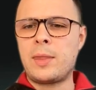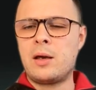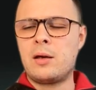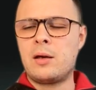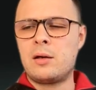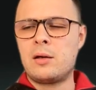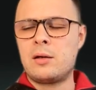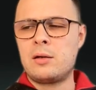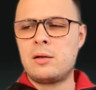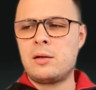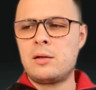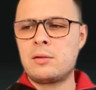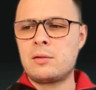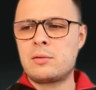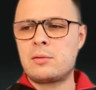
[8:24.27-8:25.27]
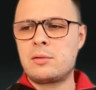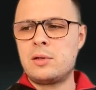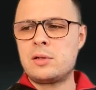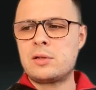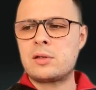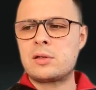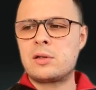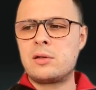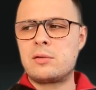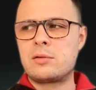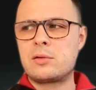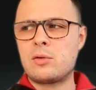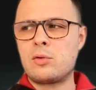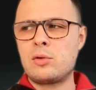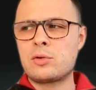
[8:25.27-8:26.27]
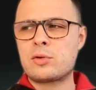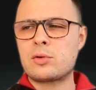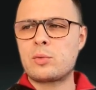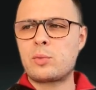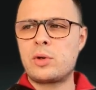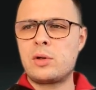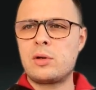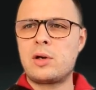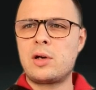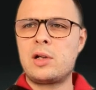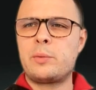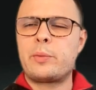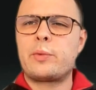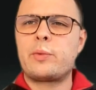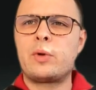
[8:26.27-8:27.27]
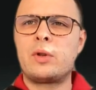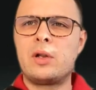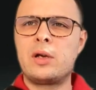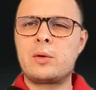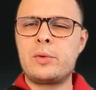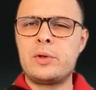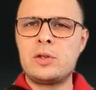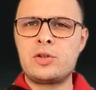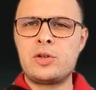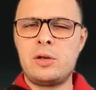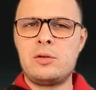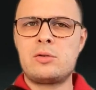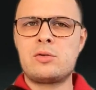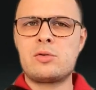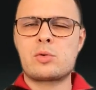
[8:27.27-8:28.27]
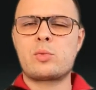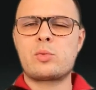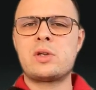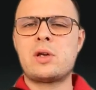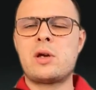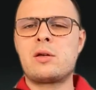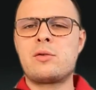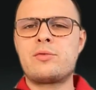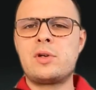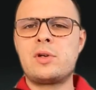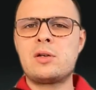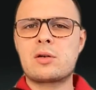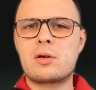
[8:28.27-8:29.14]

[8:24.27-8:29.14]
And this is also will help with liquidity issues with NFTs,